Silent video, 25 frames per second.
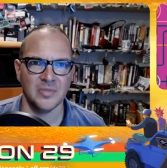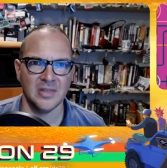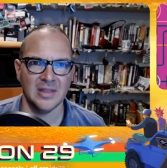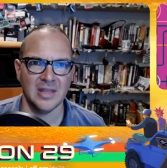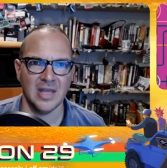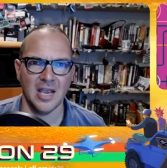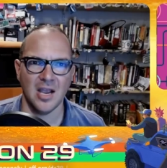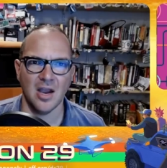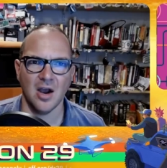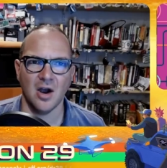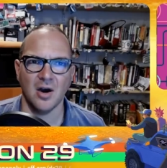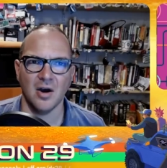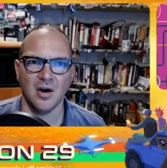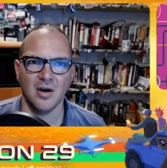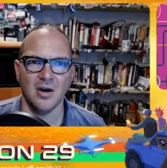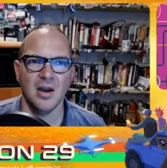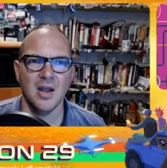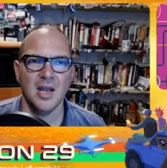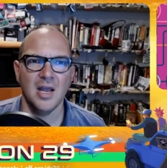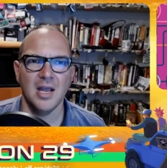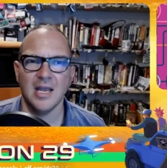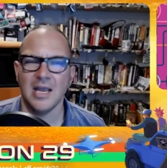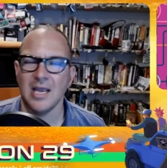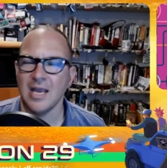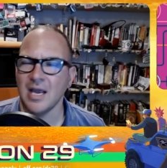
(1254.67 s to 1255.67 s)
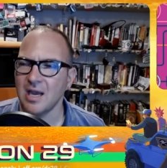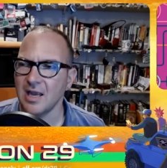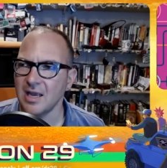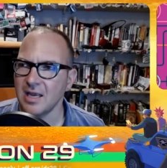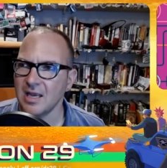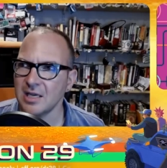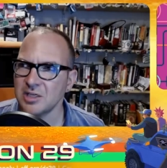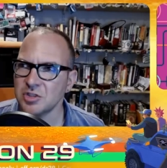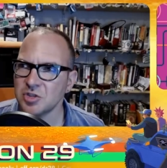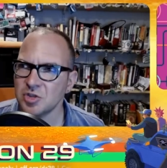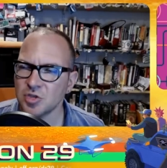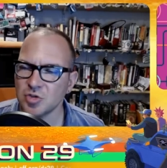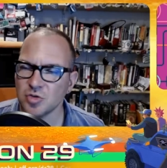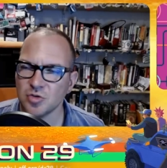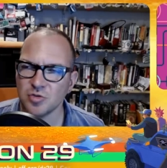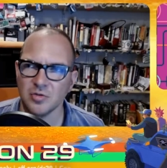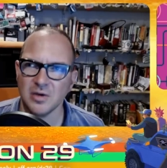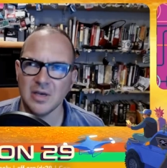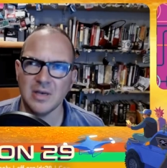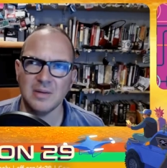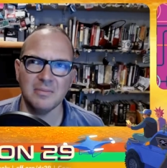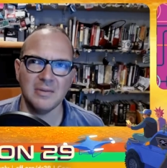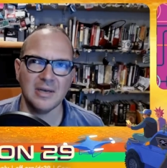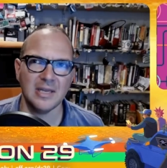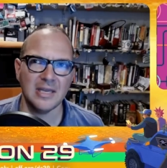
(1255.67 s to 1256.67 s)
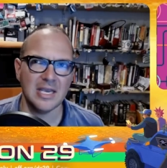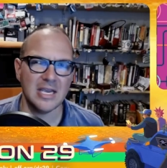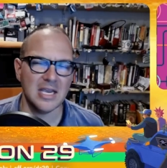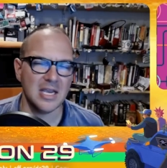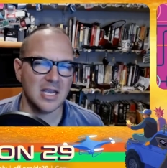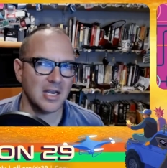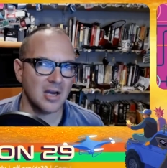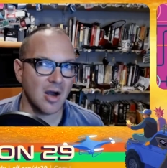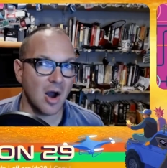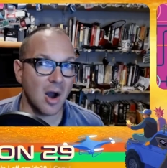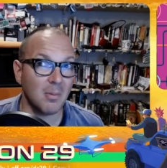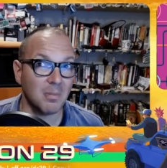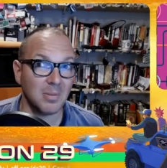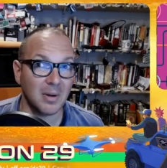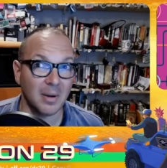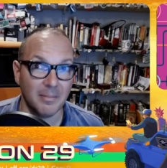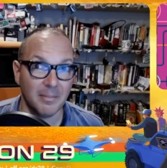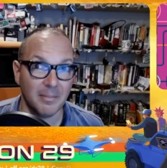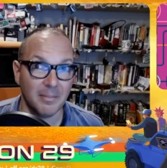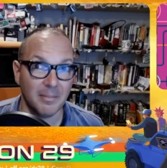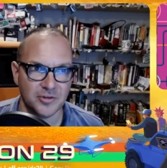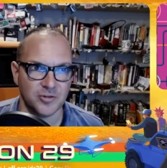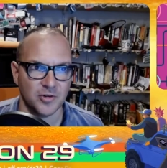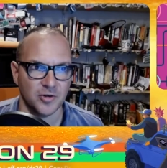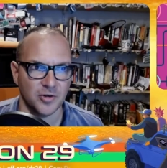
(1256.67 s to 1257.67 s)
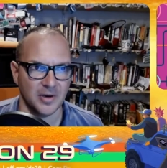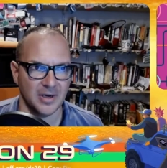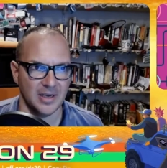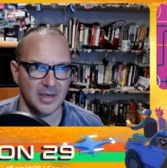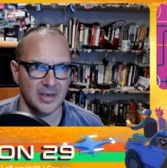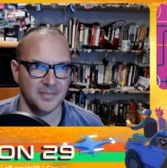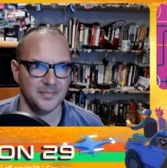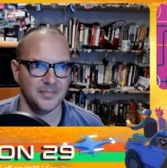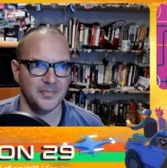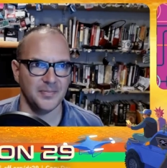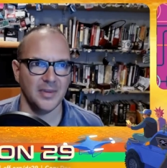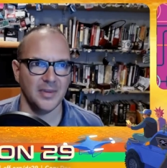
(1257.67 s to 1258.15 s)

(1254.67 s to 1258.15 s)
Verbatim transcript: They are extremely complementary.